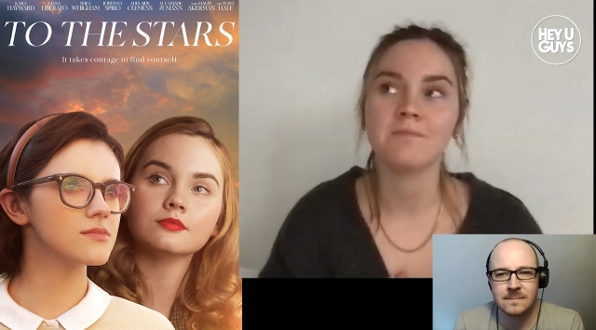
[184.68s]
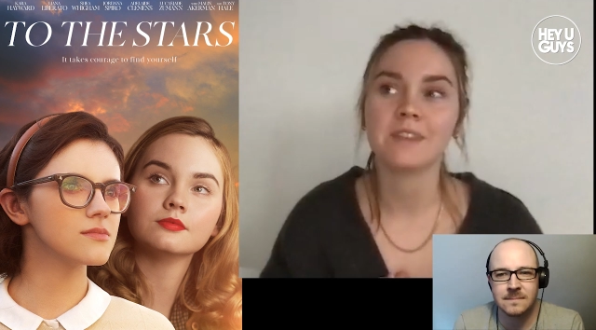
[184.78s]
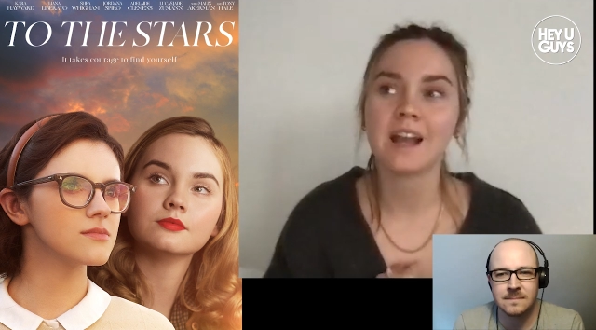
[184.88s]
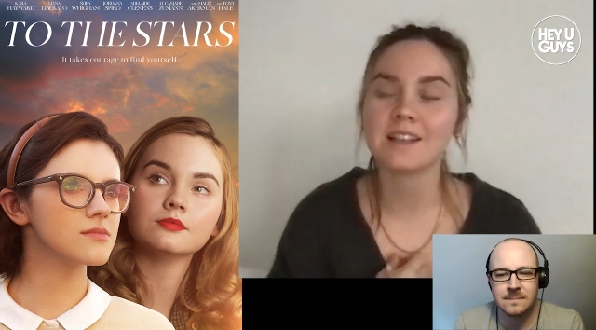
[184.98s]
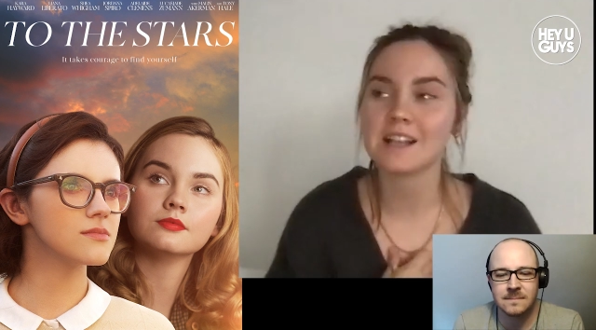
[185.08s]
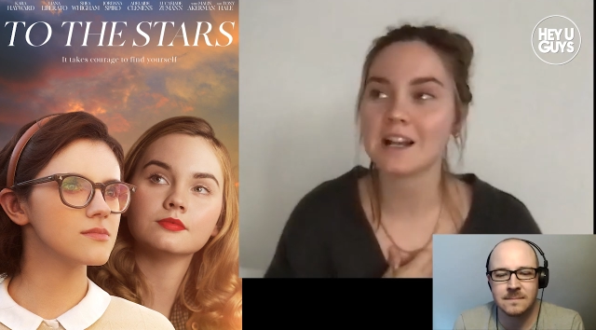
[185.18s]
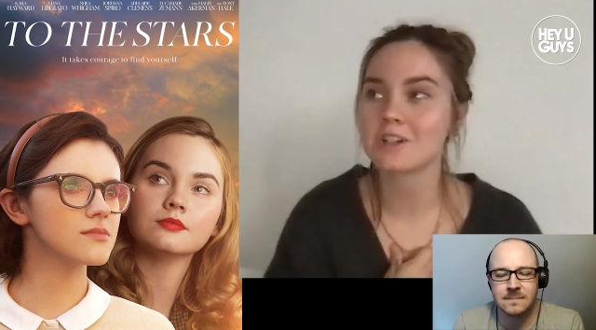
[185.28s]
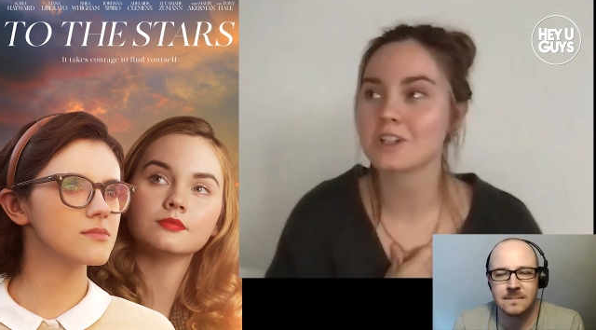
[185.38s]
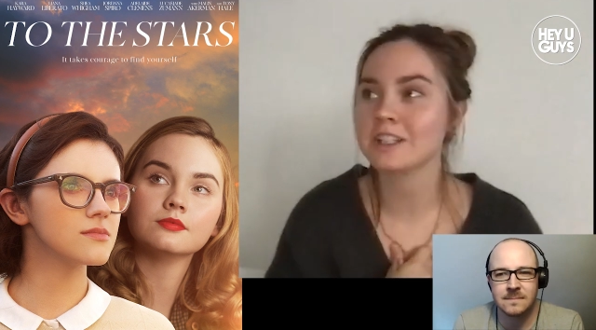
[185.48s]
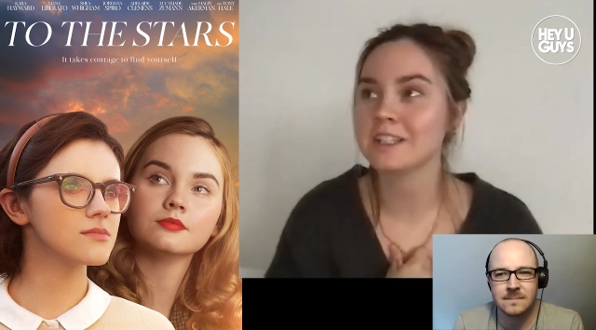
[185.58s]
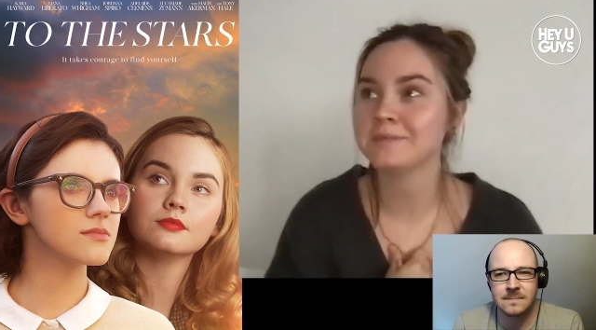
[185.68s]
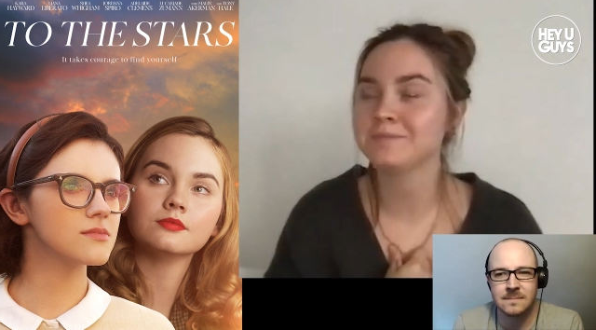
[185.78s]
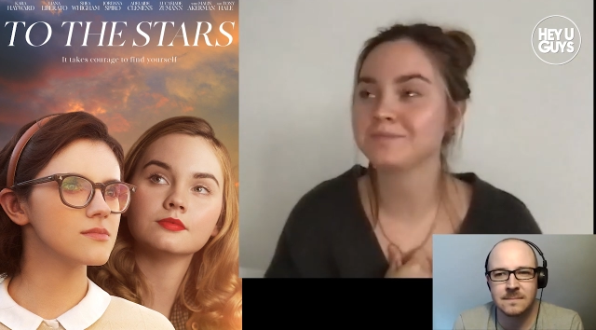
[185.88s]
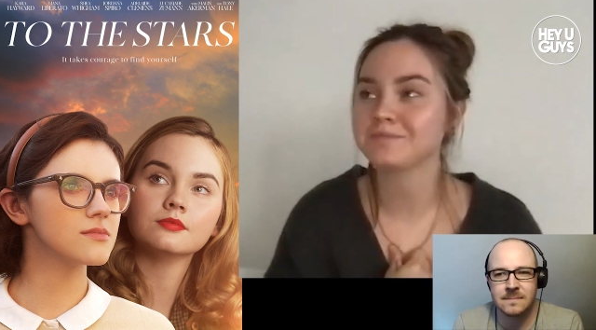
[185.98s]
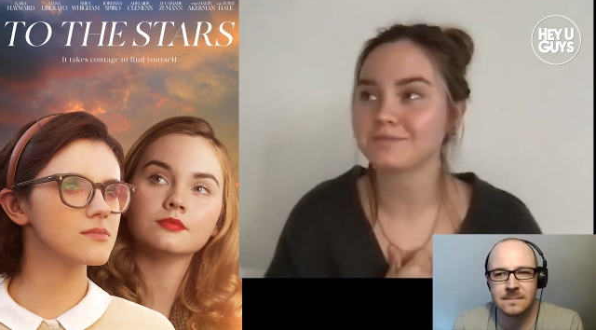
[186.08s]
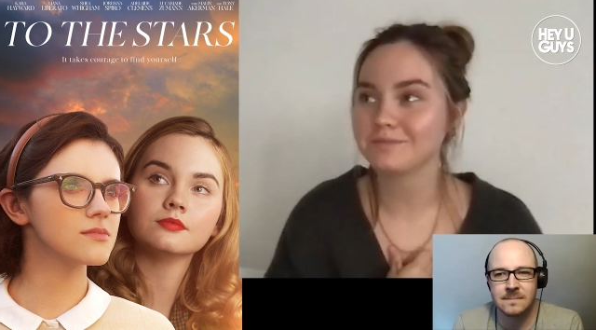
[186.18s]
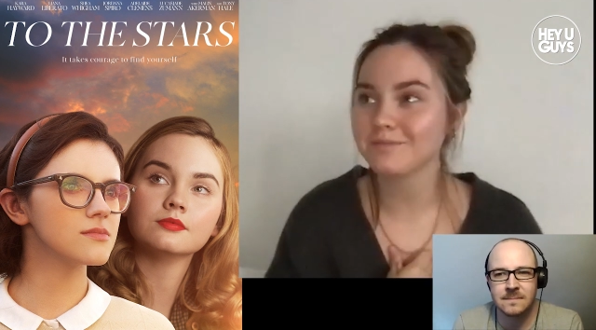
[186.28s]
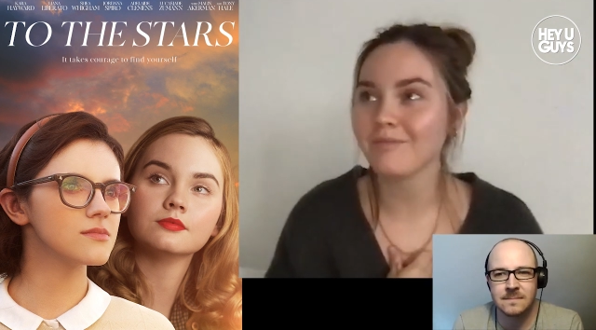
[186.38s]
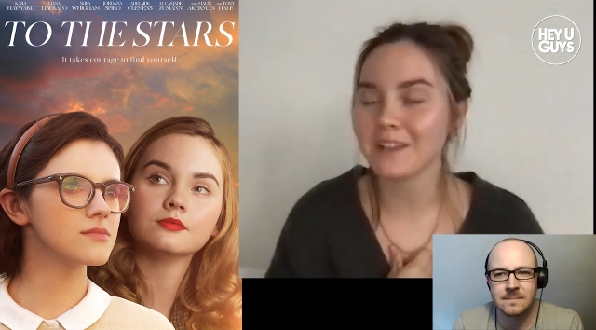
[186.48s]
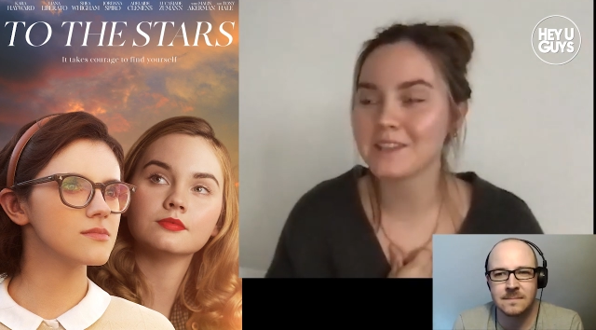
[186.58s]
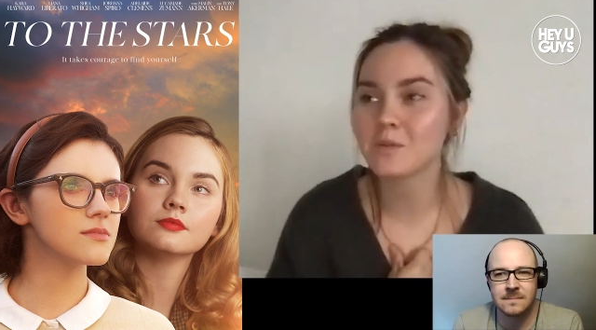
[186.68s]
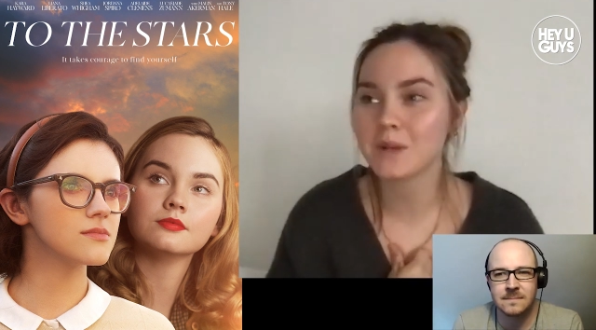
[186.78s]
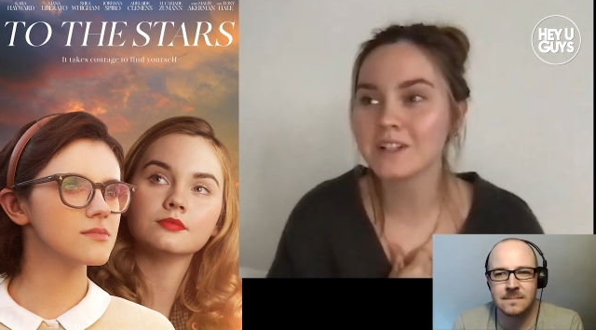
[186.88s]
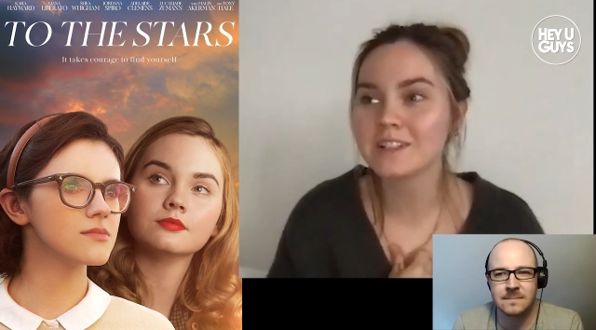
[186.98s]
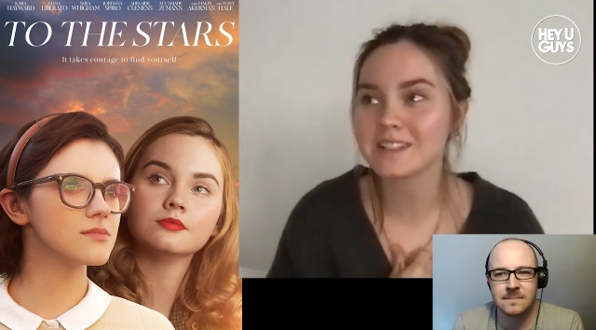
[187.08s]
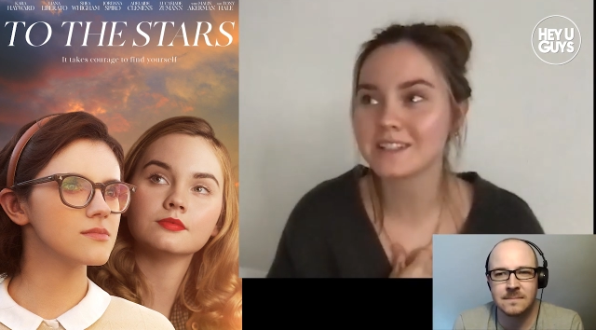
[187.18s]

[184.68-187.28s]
Speaker 1: yeah, it's actually it's weird to,